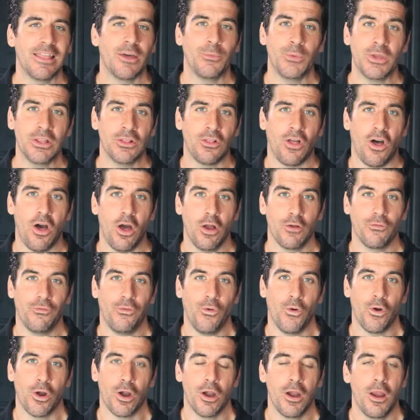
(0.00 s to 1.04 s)
that we long
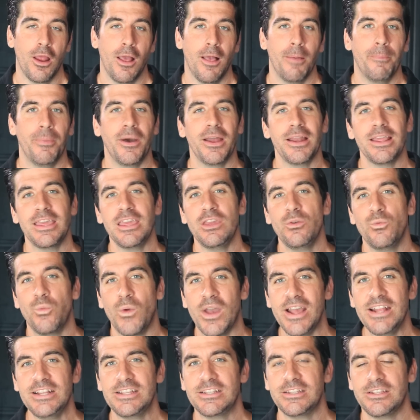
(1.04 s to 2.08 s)
for, but he
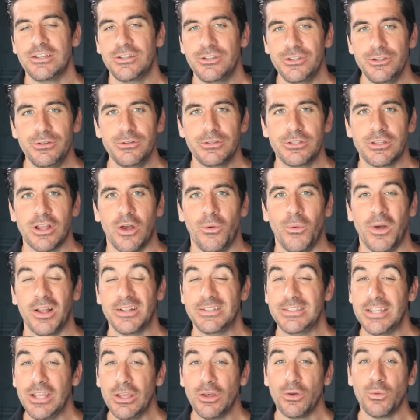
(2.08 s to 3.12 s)
waits to do so
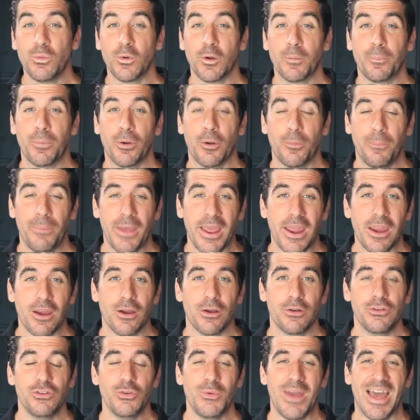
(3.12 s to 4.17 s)
until we're
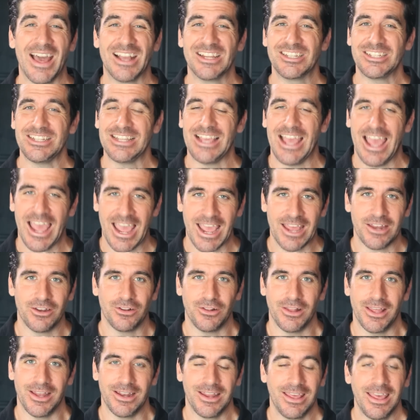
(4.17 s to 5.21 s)
prepared to actually
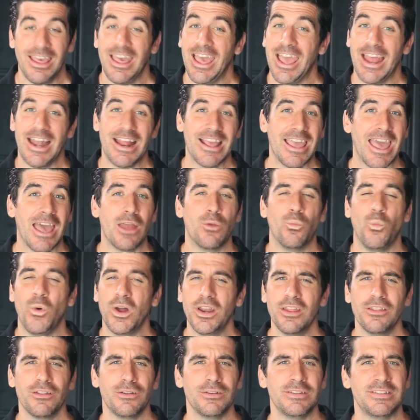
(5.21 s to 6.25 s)
handle it. And again,
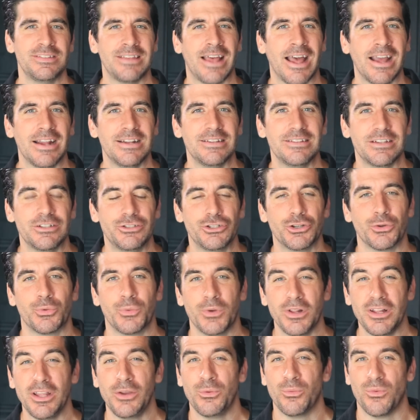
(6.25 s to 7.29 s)
one of those signs that you're
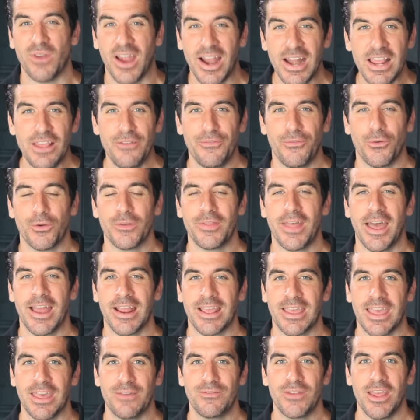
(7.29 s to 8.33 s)
really ready for
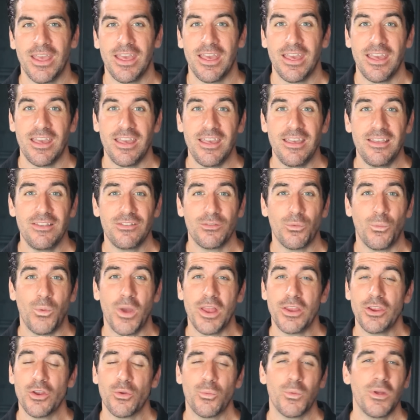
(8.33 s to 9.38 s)
that gift is
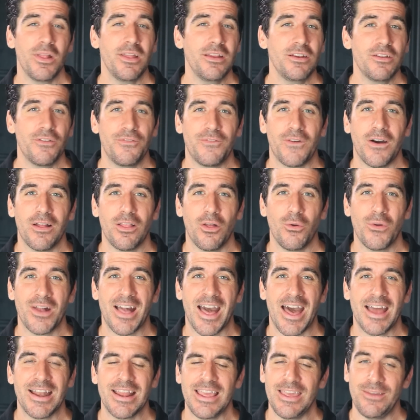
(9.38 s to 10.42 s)
when you're willing to follow
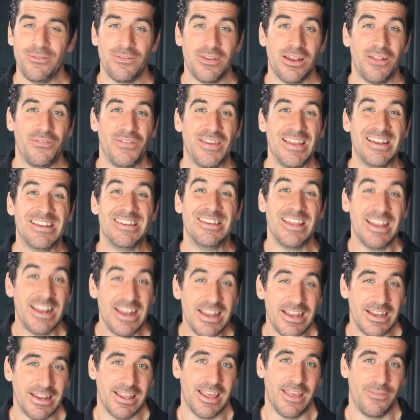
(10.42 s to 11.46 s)
God even if he
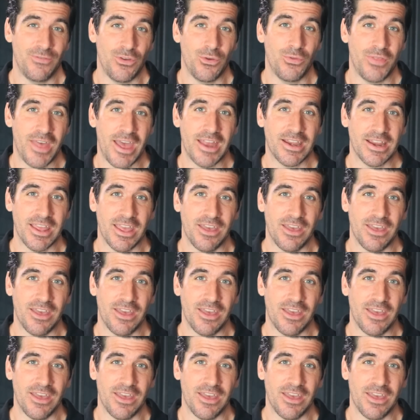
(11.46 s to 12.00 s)
didn't give you that